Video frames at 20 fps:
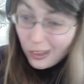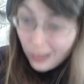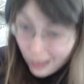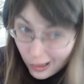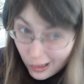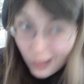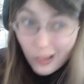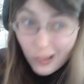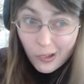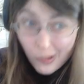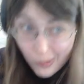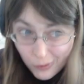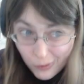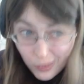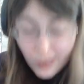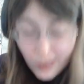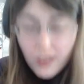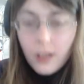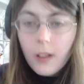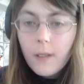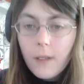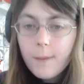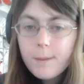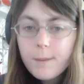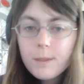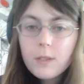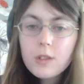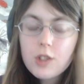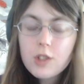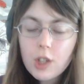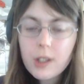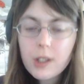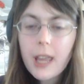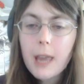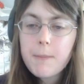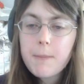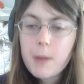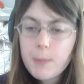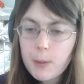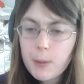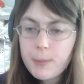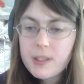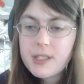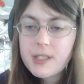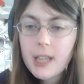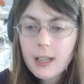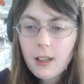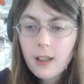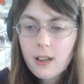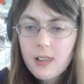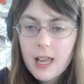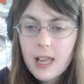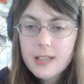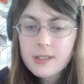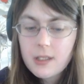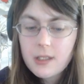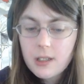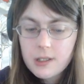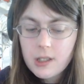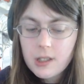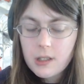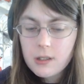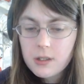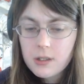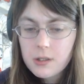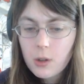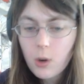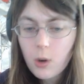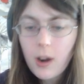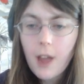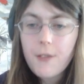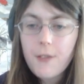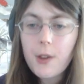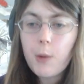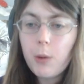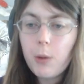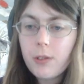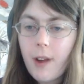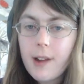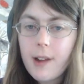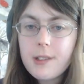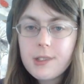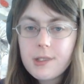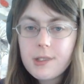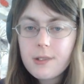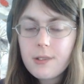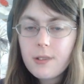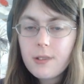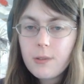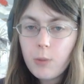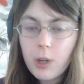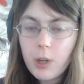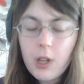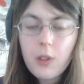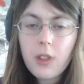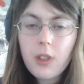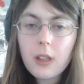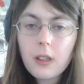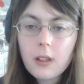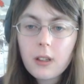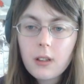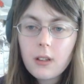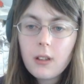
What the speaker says: You know what I'm saying? Should gay people be second-class citizens or have equal rights? What do you think?